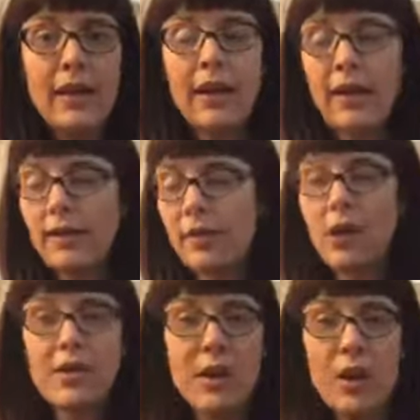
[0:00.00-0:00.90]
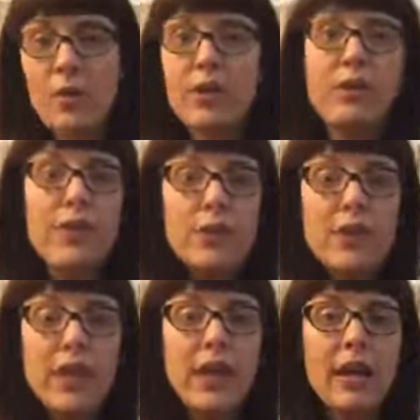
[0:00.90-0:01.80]
also we're
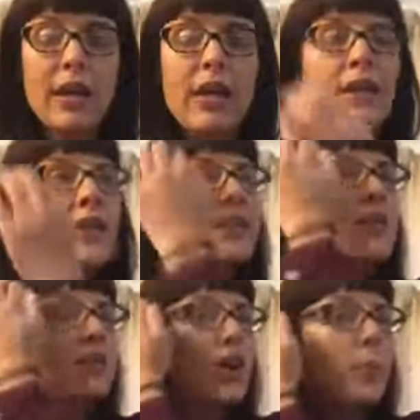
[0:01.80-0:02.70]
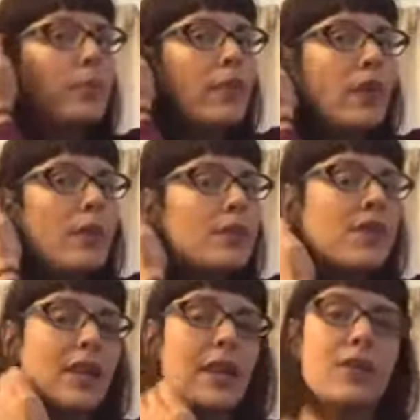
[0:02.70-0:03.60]
diffusing, that's on top of all
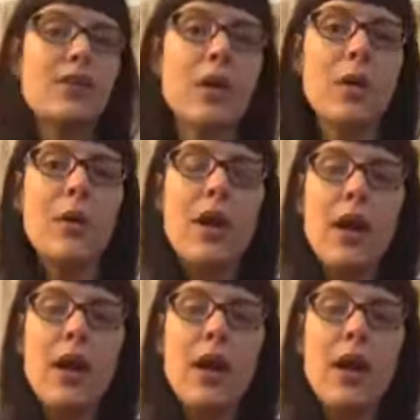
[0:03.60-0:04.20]
those things. So,